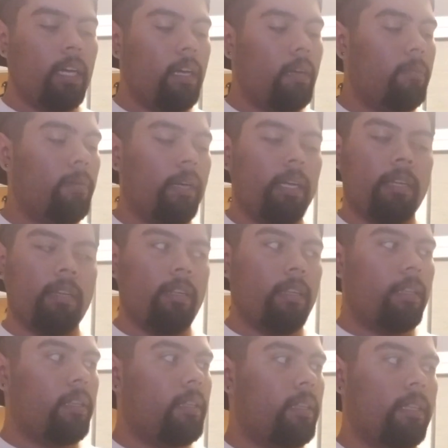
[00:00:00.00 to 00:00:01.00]

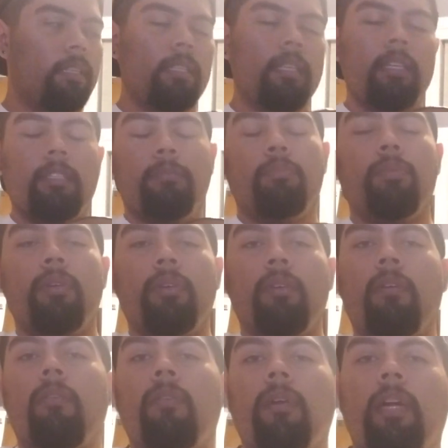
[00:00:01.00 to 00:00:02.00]
But this thing is
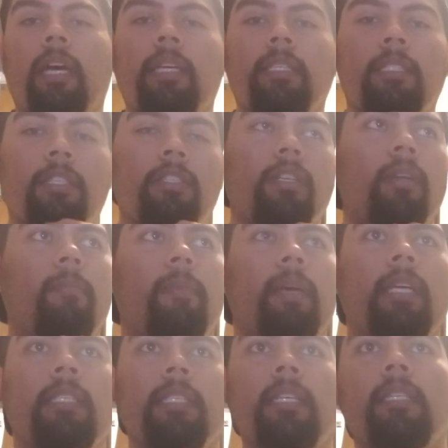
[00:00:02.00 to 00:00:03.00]
beautiful. It has such an
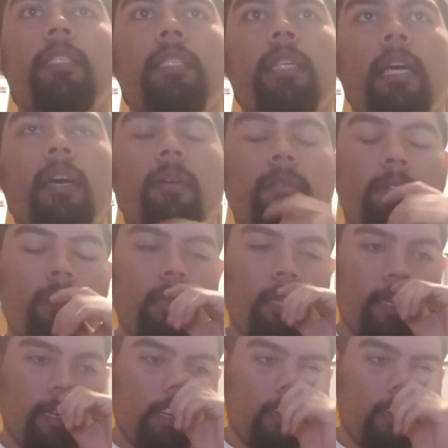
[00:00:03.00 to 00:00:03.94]
amazing sound.